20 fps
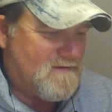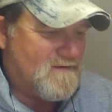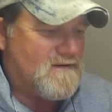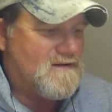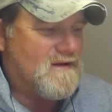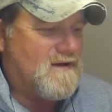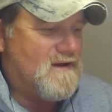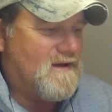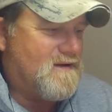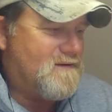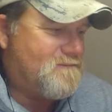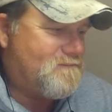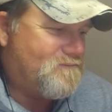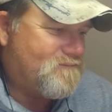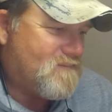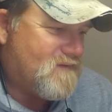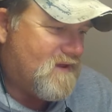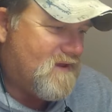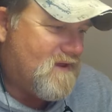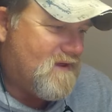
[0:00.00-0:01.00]
Okay.
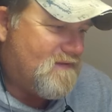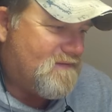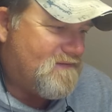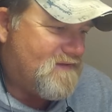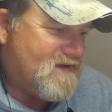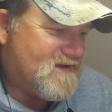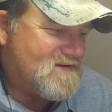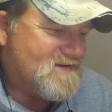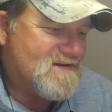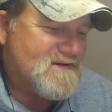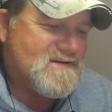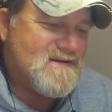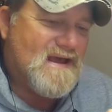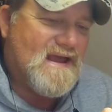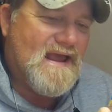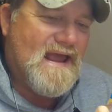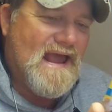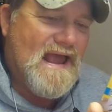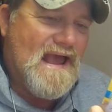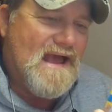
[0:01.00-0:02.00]
This is
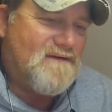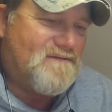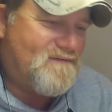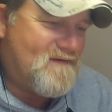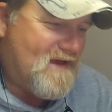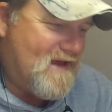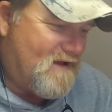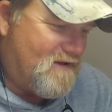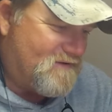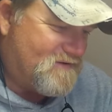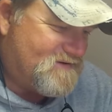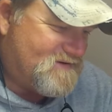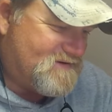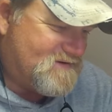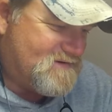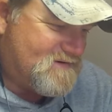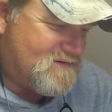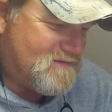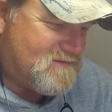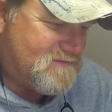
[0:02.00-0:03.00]
a 1/2
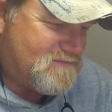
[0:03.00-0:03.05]
ounce.